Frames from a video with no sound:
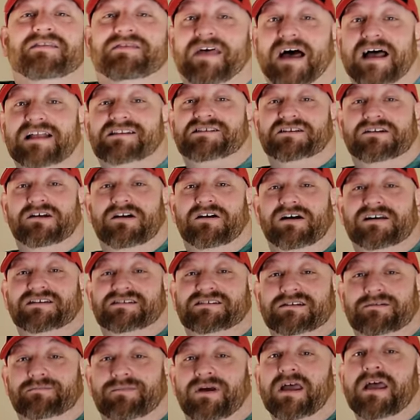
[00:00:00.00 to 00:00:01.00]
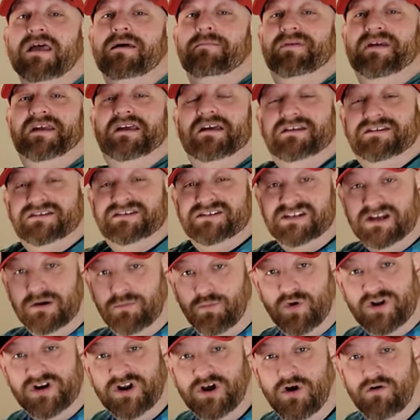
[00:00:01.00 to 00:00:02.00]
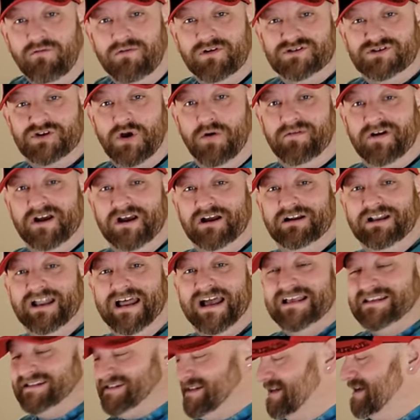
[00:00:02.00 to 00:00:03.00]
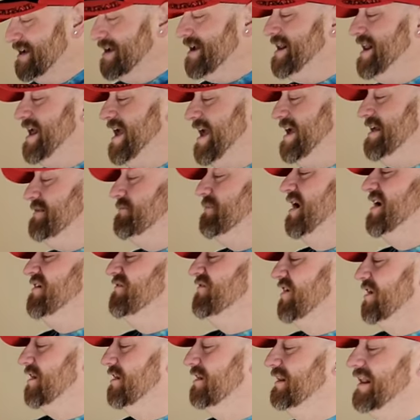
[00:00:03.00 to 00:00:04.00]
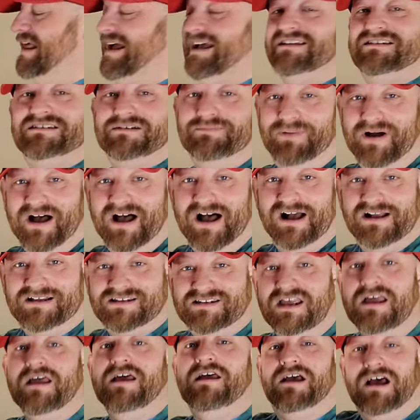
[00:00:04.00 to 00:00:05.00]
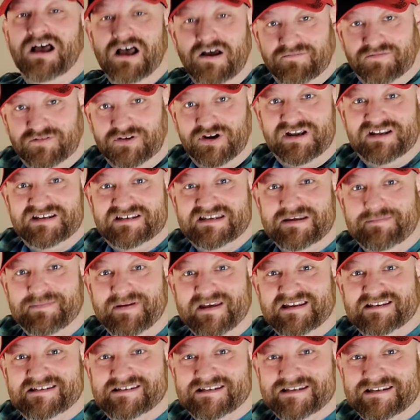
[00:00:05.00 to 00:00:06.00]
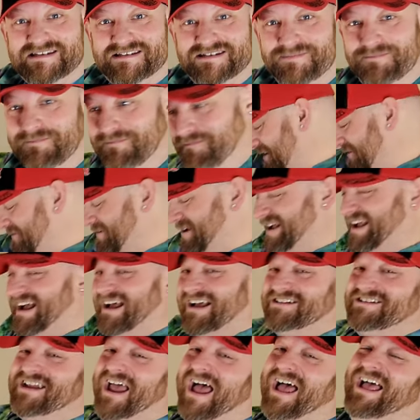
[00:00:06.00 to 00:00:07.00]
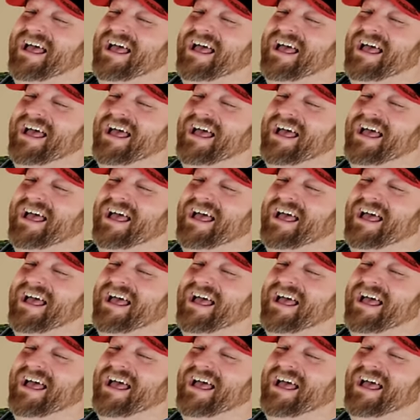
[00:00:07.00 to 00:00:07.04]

That's awesome because someone who was over here last night ate my very last box of Reese's Pieces. Oh my gosh.